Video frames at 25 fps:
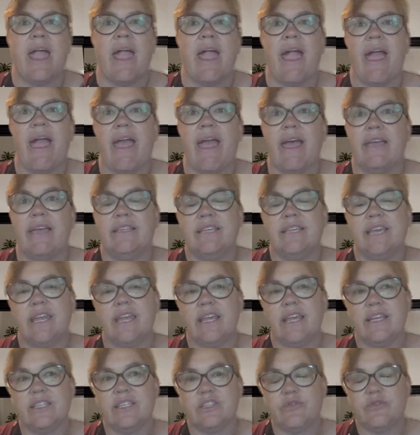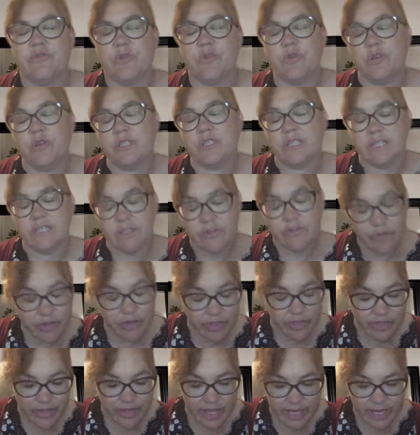and getting us to focus on
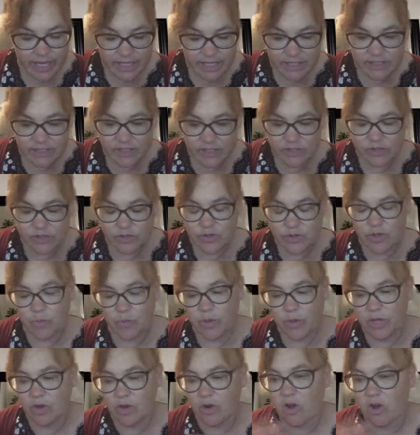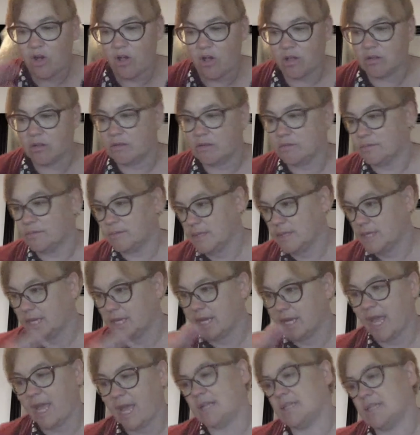different things so that we could all
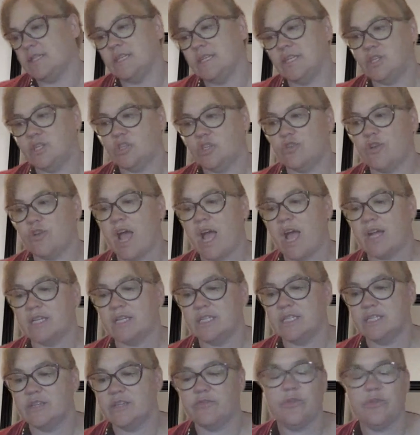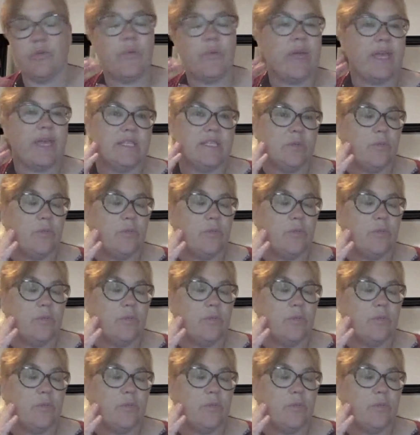connect and interact in different ways.